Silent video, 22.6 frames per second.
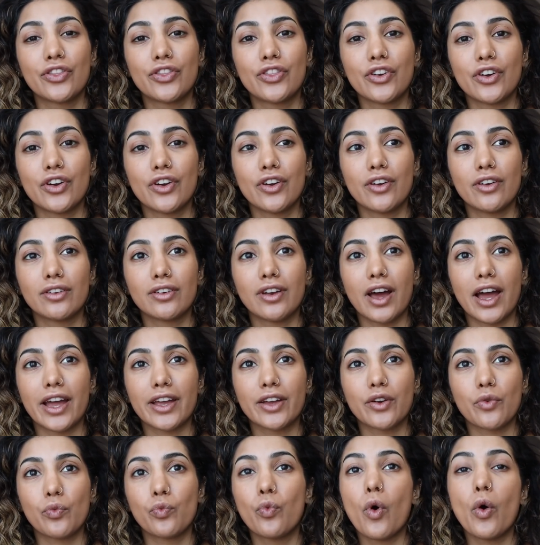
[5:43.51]
the,
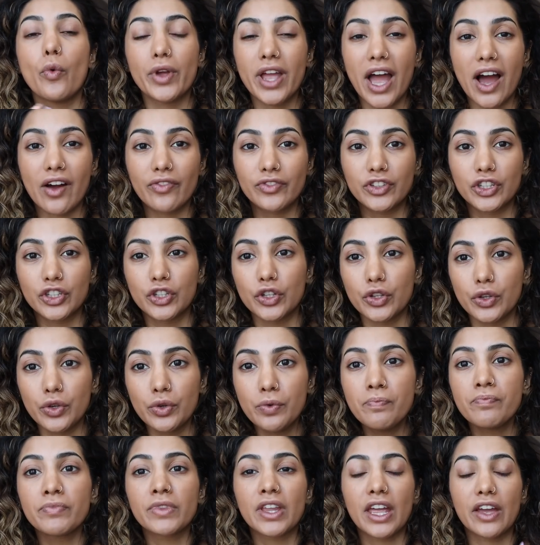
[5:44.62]
like, what we have to do.